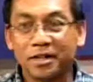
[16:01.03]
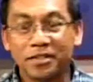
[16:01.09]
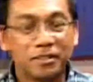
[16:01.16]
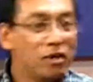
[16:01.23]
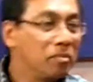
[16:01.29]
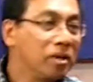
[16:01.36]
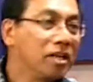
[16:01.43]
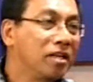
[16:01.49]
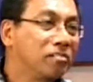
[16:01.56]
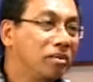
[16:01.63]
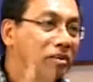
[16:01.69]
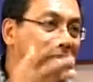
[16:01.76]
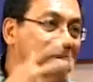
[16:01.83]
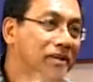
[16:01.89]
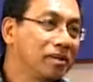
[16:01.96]
there are so many
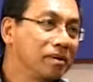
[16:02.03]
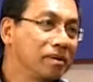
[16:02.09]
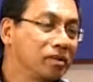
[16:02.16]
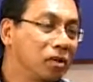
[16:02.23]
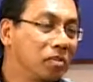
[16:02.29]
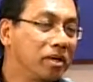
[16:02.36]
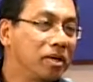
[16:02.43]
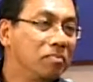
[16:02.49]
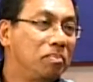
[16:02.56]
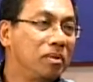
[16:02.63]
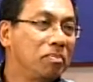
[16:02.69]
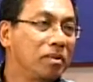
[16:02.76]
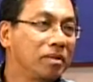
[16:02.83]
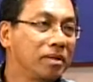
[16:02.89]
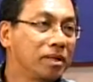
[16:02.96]

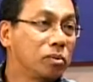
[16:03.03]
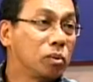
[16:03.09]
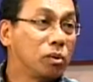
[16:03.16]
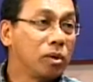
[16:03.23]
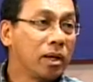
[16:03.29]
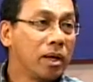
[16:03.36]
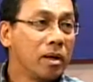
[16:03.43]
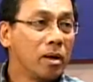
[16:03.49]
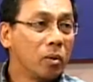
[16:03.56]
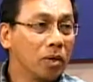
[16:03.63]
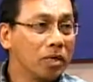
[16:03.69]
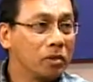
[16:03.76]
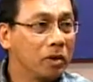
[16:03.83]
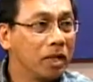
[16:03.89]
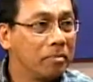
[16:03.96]
people that would
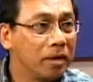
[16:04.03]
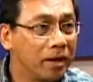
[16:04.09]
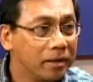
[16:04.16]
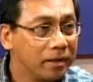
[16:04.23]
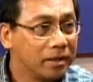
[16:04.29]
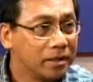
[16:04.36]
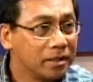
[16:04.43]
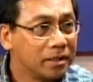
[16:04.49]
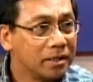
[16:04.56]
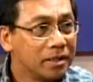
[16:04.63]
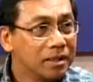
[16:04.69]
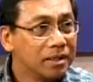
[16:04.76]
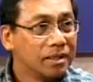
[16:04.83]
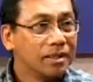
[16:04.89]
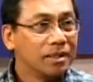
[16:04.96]
want to help others.
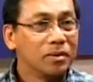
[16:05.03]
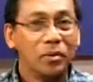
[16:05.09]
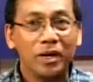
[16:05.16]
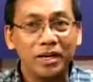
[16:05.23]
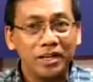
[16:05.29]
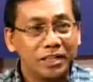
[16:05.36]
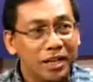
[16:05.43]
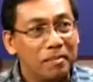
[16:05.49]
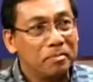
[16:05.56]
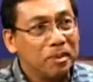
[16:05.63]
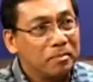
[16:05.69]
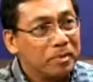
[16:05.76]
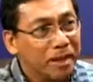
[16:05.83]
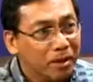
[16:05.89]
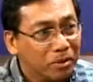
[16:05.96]
Why not help
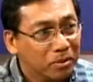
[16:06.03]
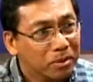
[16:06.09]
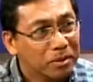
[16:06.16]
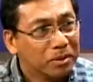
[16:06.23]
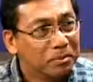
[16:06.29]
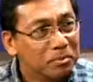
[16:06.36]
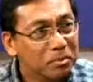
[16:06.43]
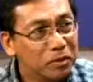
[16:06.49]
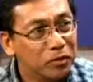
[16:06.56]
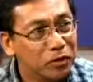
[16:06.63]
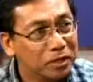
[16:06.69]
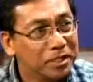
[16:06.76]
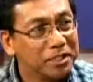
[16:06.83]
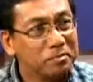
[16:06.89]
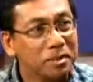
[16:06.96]
them now
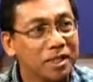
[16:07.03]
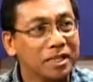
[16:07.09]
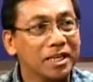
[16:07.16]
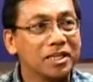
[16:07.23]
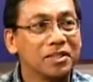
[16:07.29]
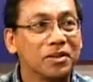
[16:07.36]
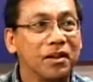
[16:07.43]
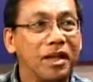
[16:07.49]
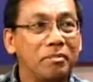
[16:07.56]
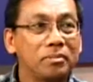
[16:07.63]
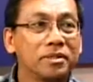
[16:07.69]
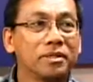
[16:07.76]
before these buildings collapse?